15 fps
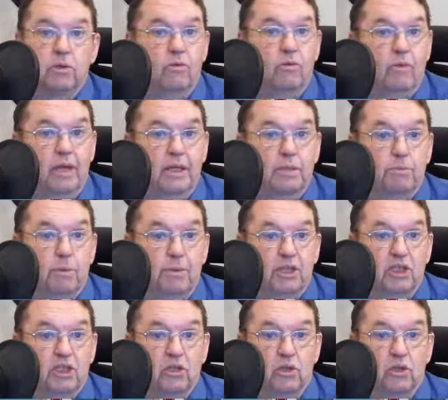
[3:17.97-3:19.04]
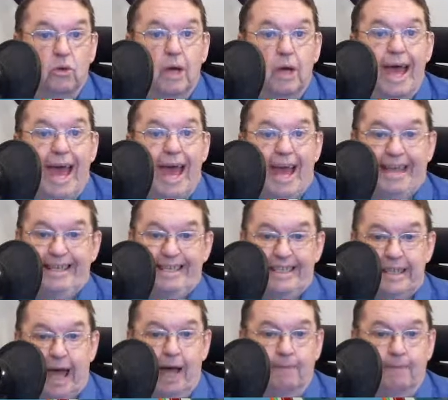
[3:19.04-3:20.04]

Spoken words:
his permission to enter.